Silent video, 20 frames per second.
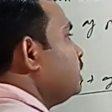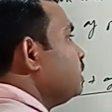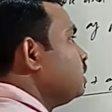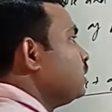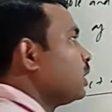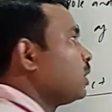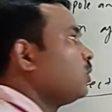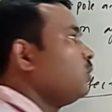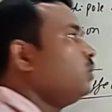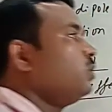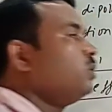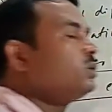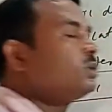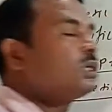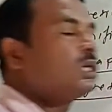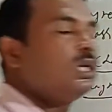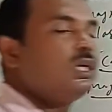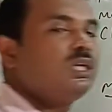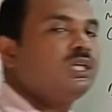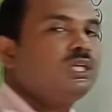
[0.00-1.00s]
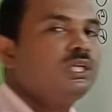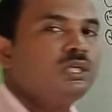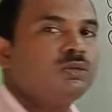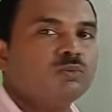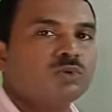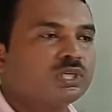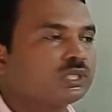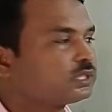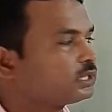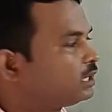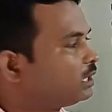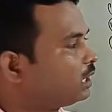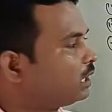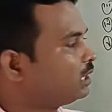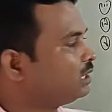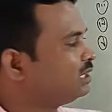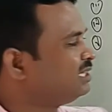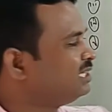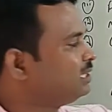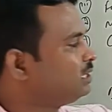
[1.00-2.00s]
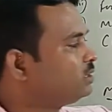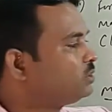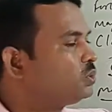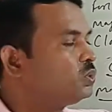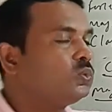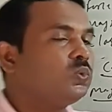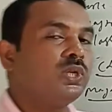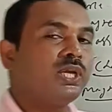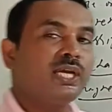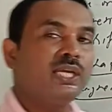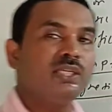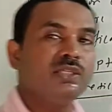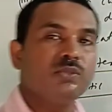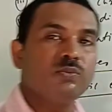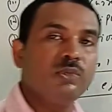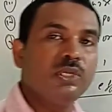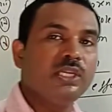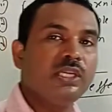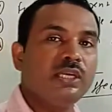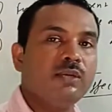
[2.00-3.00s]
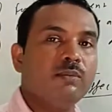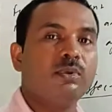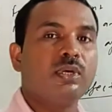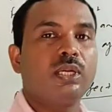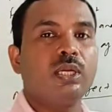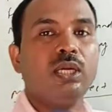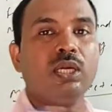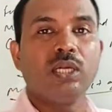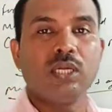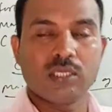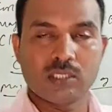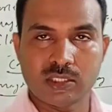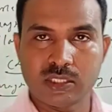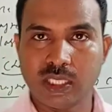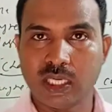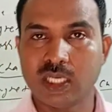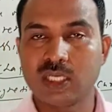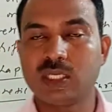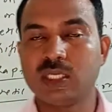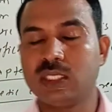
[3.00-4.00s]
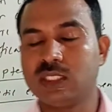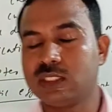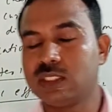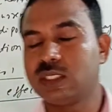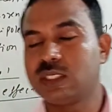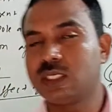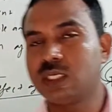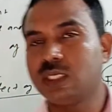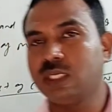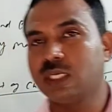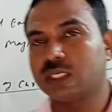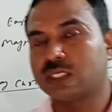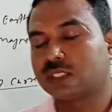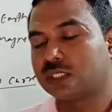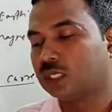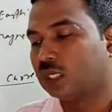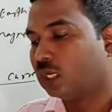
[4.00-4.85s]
the closed continuous, and these two lines will never intersect. Is it clear?